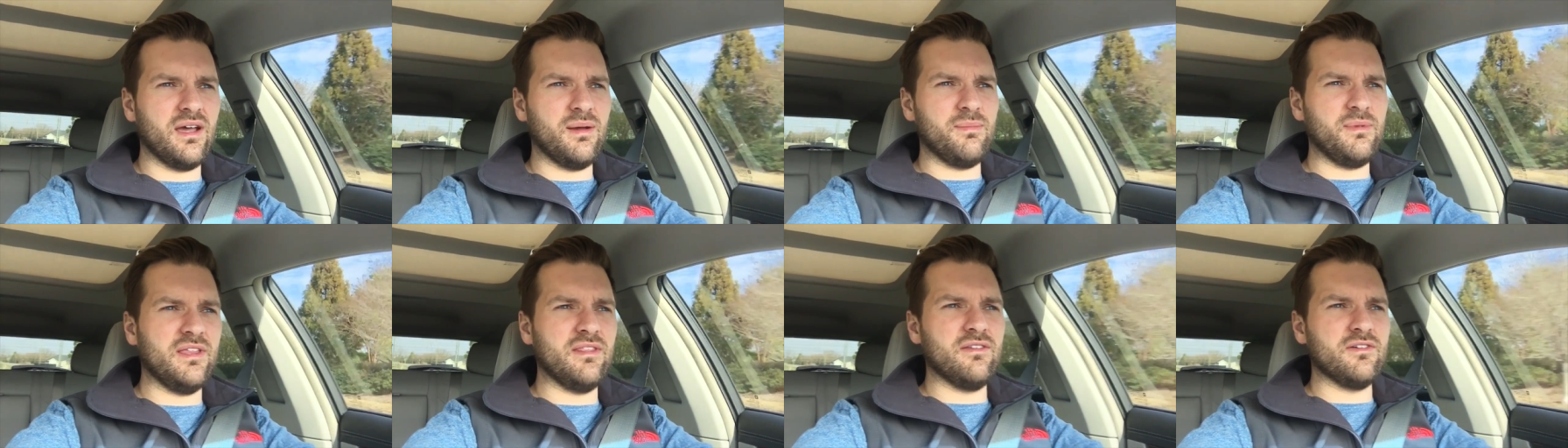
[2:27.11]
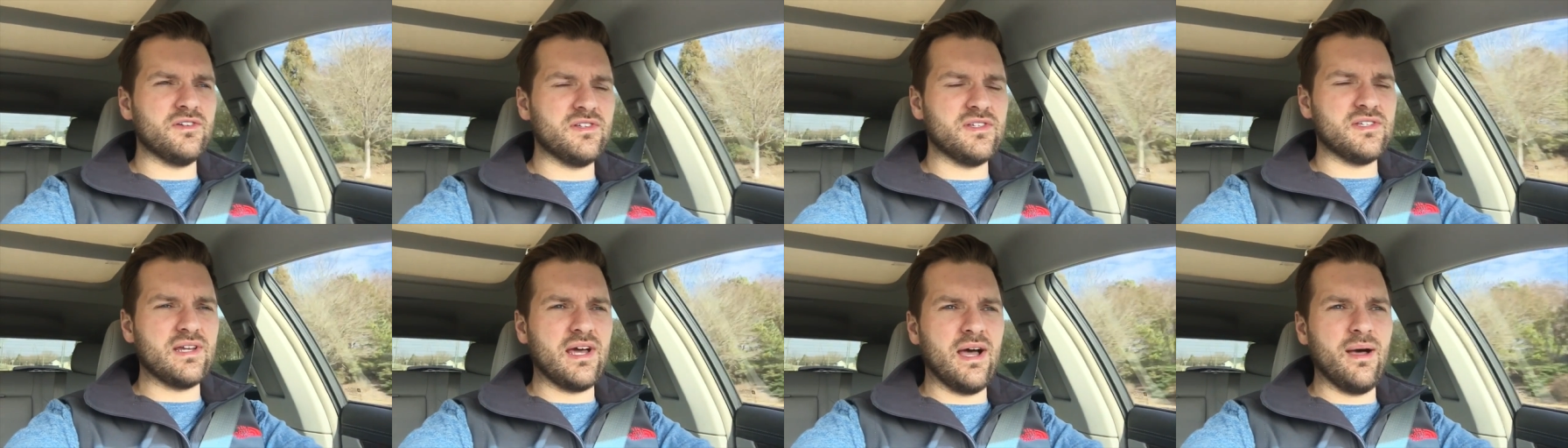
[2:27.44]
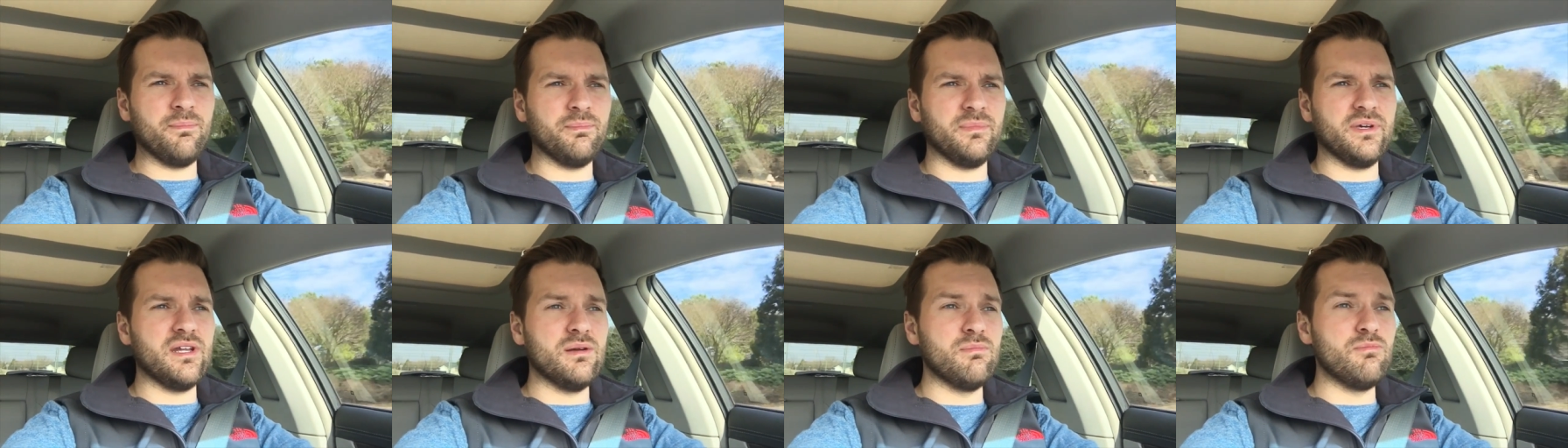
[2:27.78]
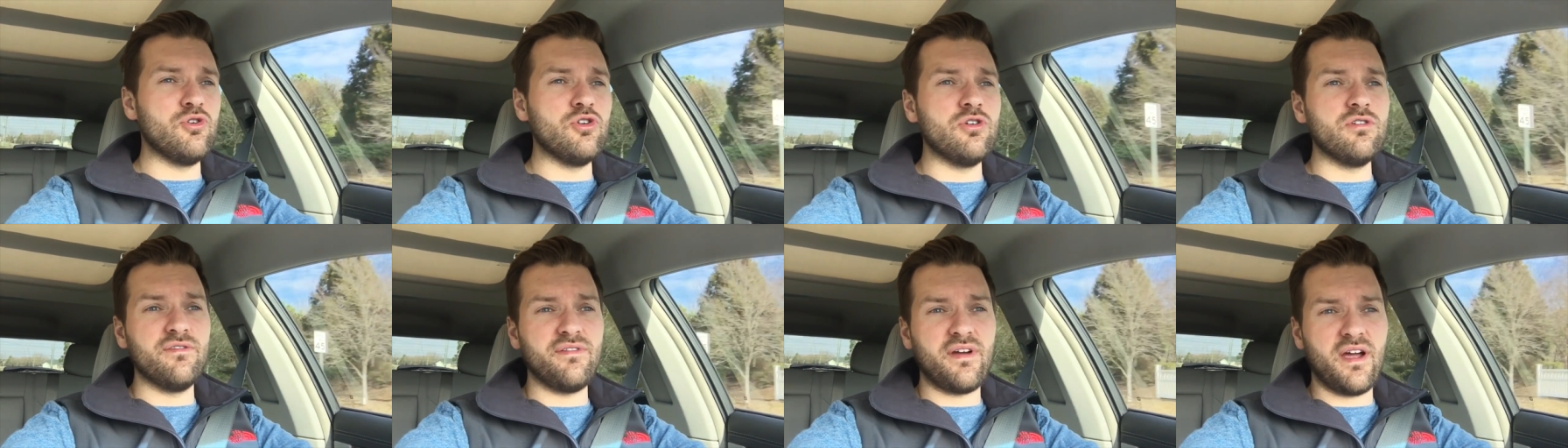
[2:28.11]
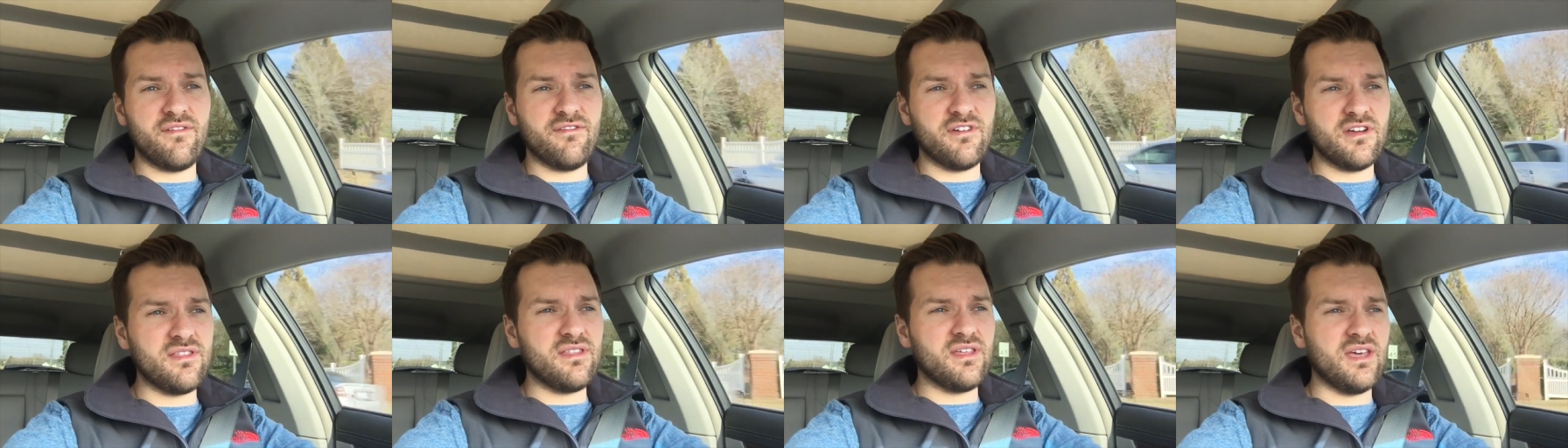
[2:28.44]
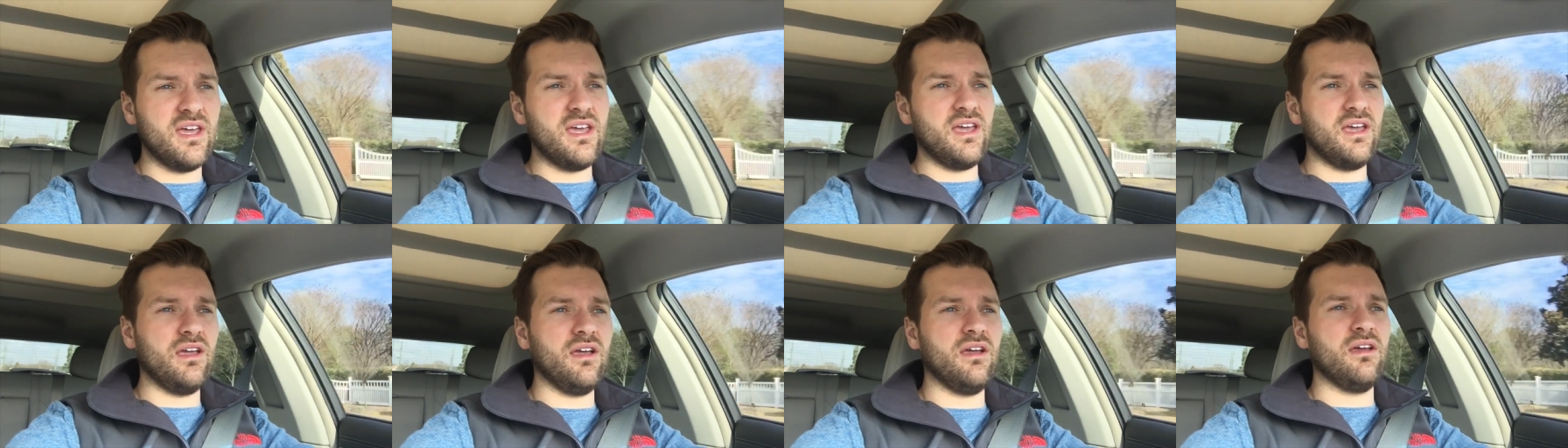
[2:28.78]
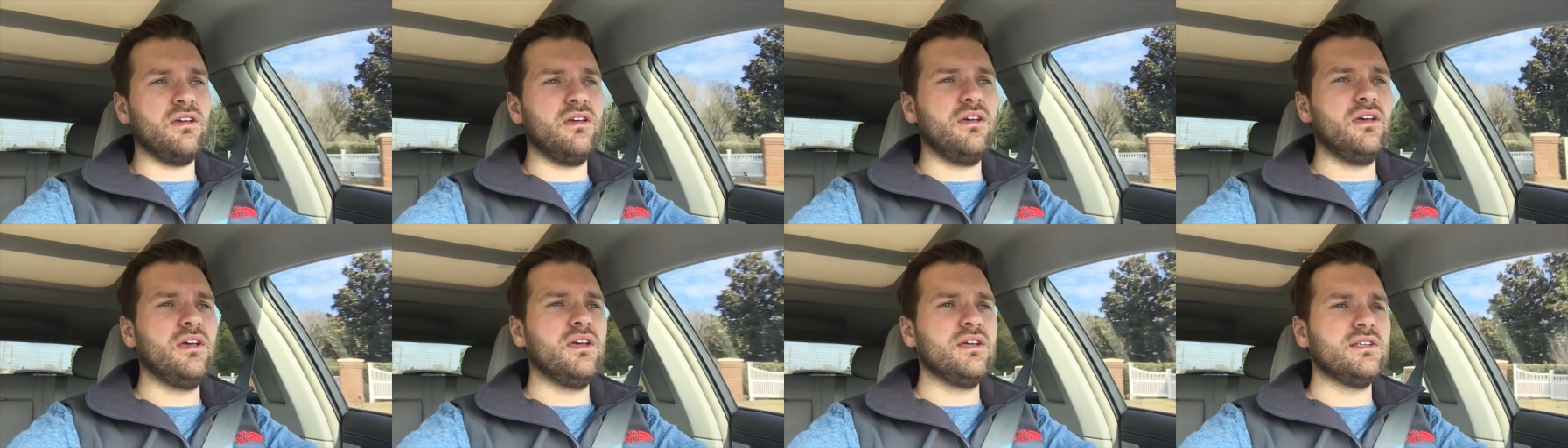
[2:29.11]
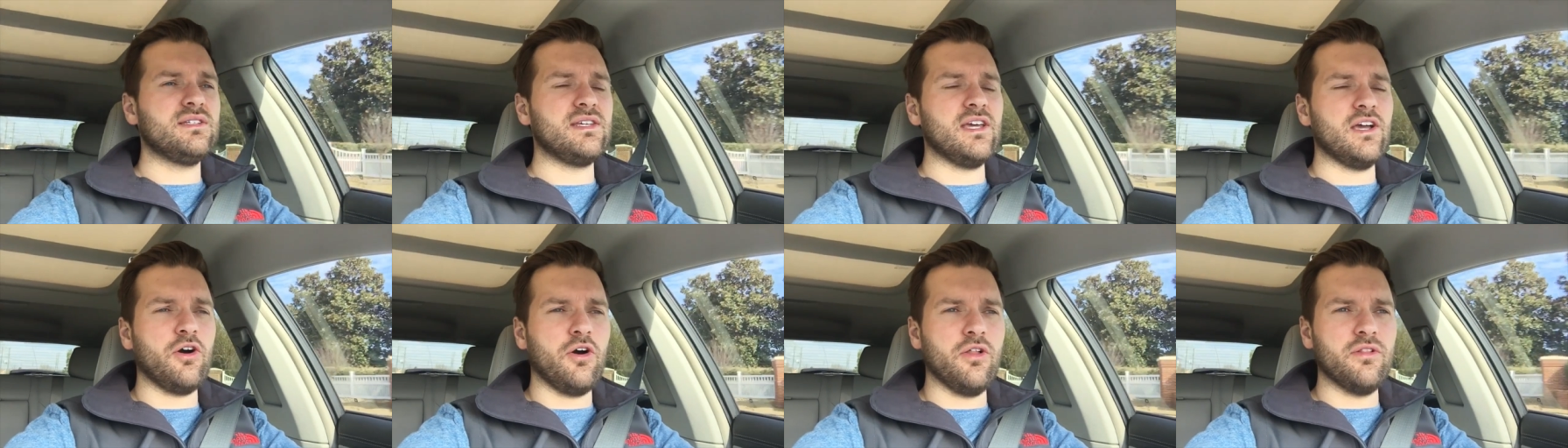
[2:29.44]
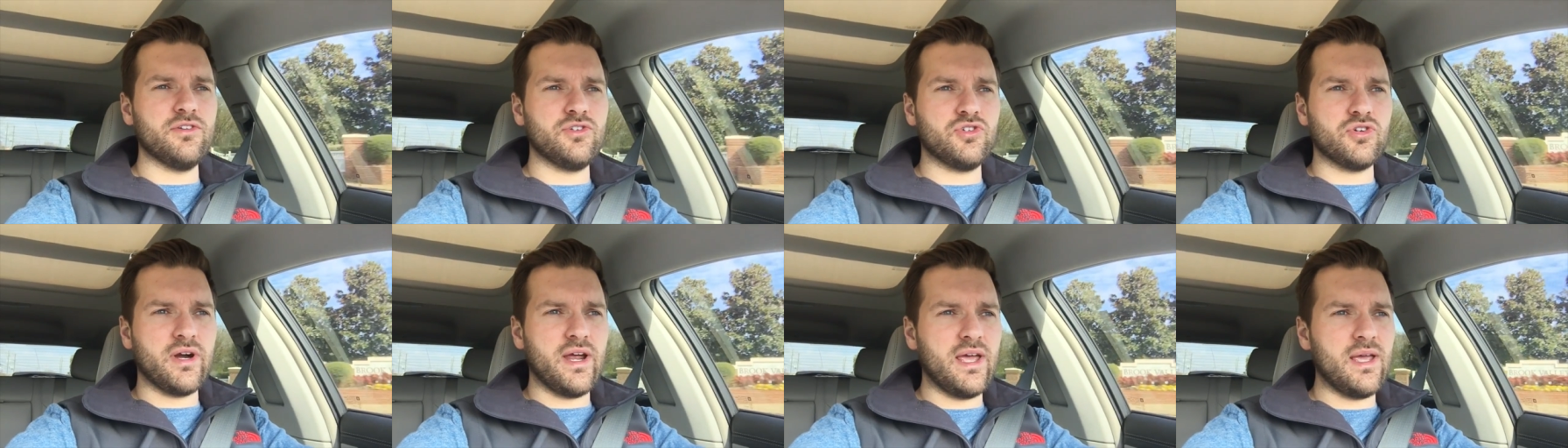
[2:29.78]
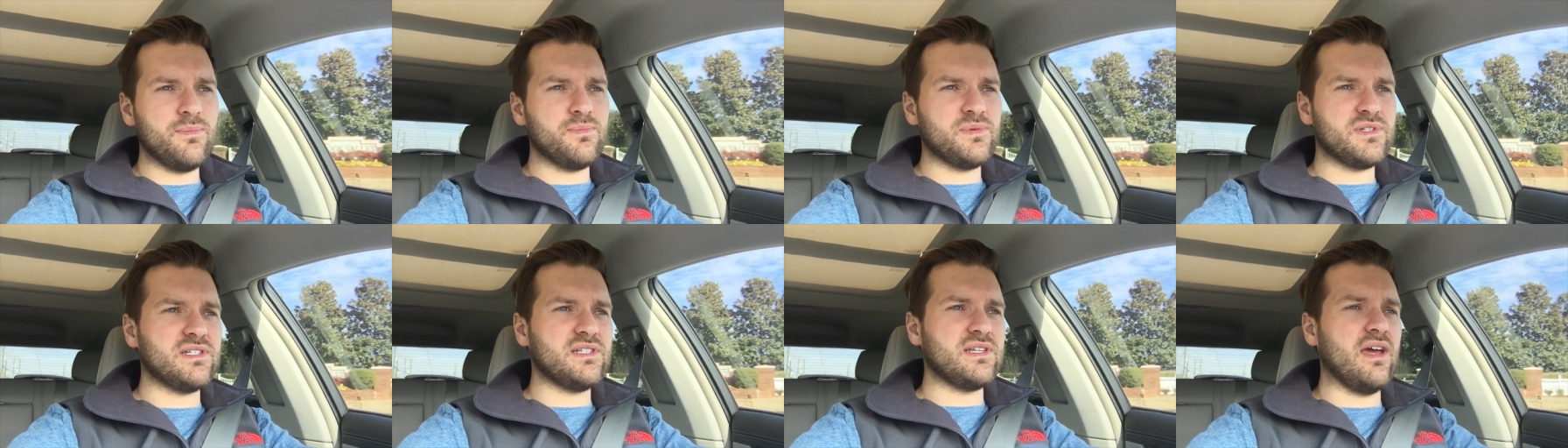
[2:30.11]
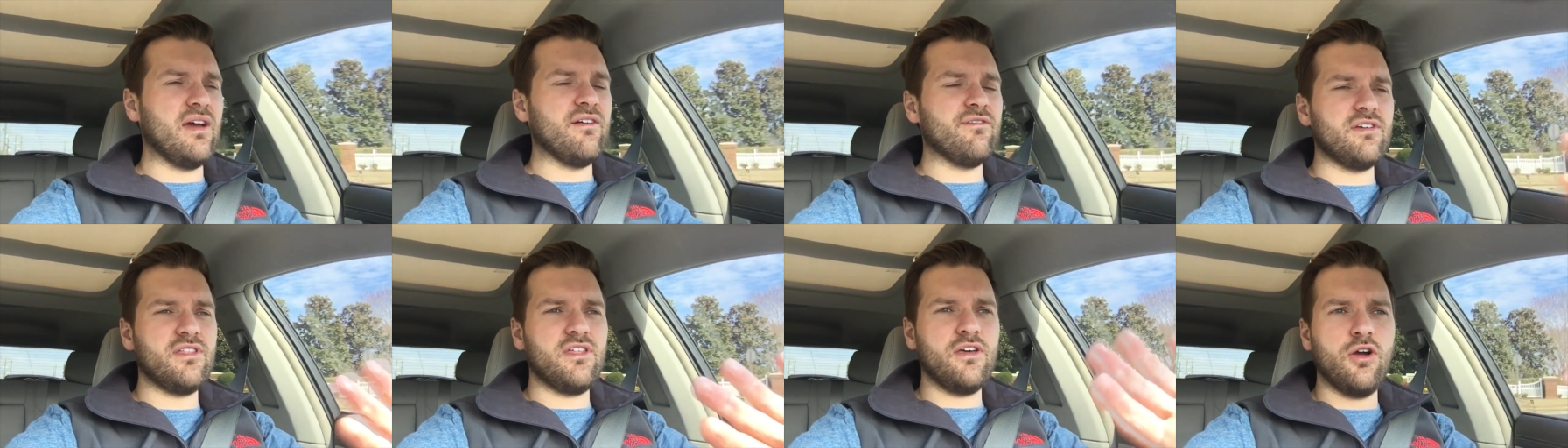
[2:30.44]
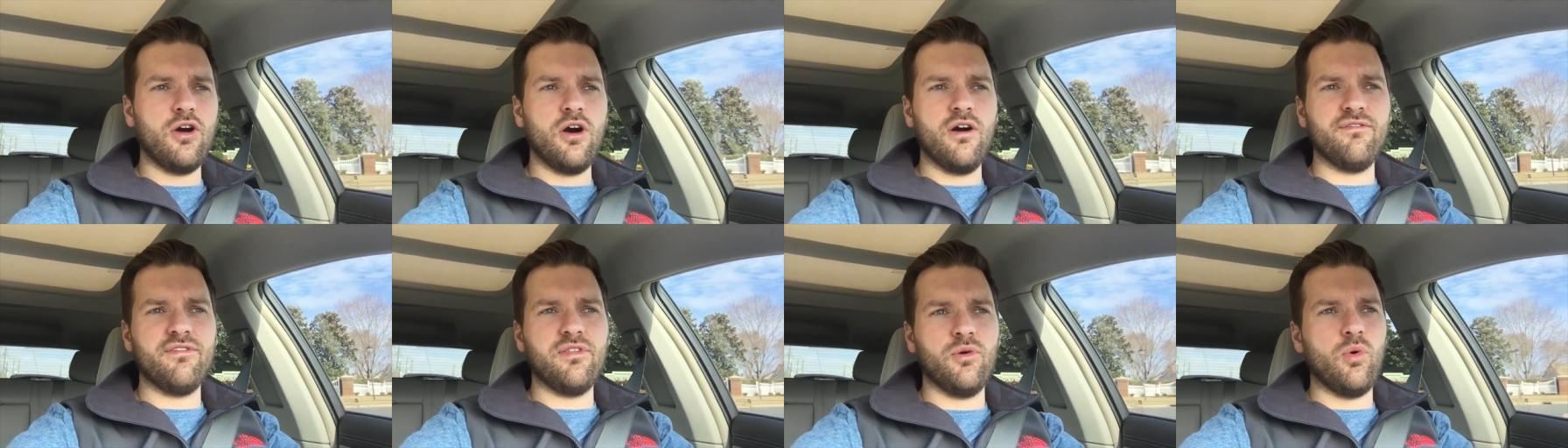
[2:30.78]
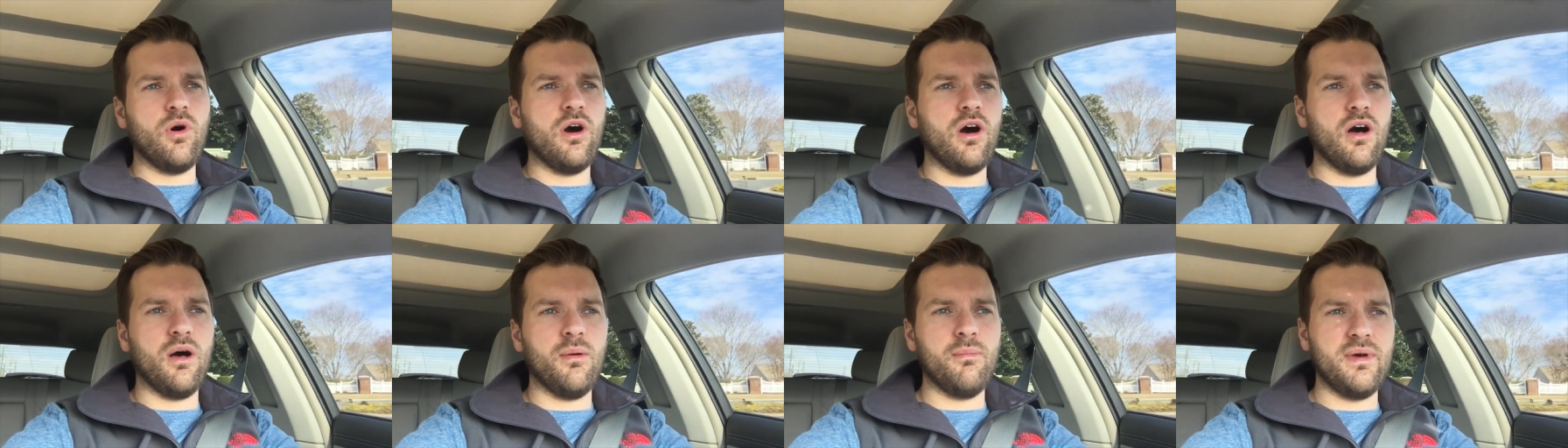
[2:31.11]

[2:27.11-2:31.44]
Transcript: I mean, there's, I'm gonna move everything, take all the drapes, everything off the wall.